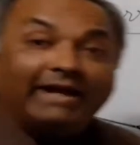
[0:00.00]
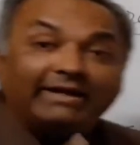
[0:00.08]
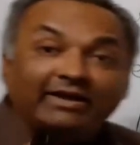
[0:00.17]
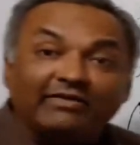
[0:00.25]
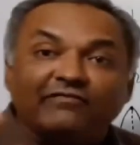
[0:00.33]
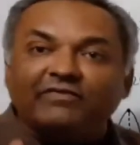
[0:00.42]

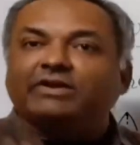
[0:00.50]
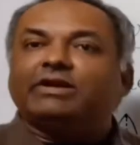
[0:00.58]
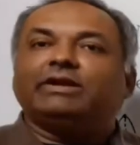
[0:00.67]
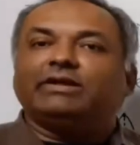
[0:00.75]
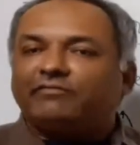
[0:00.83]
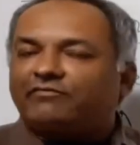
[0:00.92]

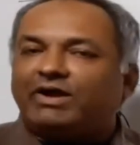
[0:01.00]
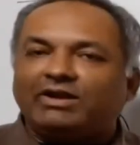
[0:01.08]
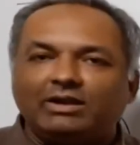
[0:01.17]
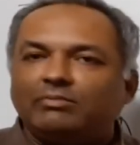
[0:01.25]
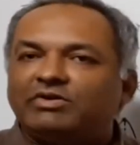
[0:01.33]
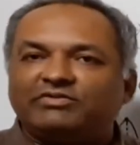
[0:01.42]
infinity,
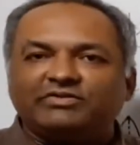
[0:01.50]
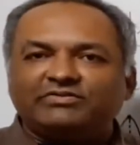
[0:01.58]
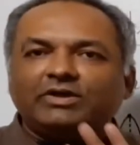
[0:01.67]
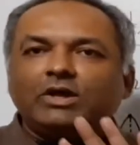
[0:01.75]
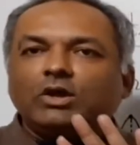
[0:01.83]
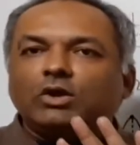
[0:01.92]
final image
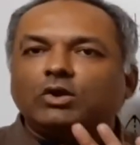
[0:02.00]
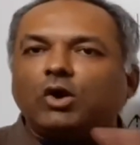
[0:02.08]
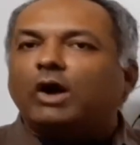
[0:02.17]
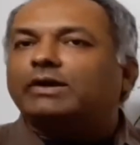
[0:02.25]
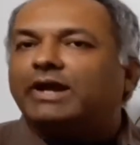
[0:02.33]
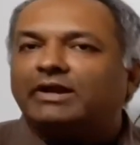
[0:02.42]
is
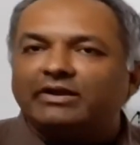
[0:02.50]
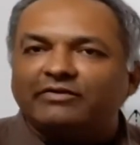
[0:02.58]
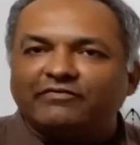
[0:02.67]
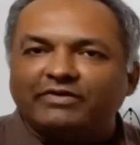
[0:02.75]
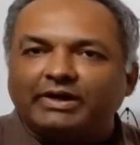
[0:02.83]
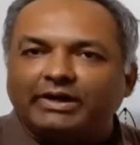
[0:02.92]
not at
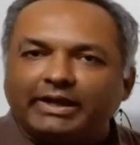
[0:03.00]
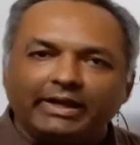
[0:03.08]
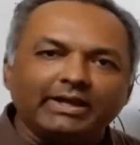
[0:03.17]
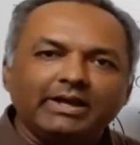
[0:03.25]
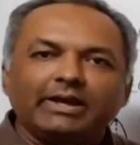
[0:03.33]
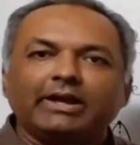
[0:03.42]

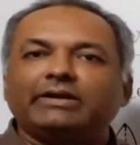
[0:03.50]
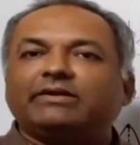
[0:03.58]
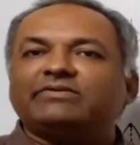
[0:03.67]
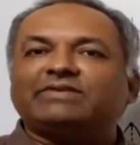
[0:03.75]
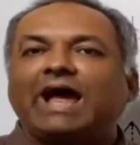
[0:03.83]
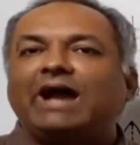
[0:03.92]
infinity, it
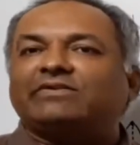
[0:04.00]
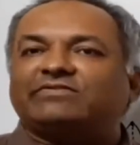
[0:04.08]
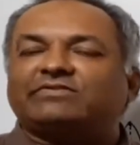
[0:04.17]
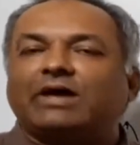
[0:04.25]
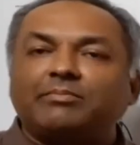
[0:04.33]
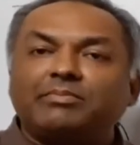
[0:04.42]
is at
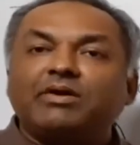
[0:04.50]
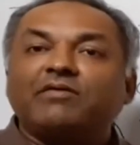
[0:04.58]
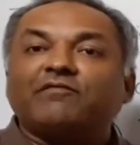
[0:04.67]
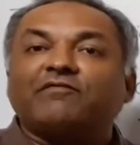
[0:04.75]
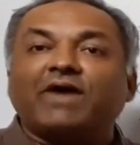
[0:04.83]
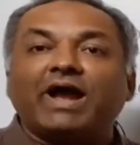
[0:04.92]

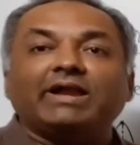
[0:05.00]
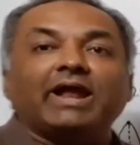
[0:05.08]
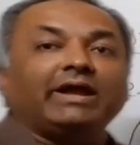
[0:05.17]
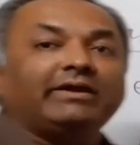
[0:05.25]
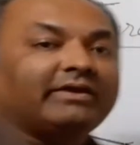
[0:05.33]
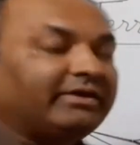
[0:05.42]
some finite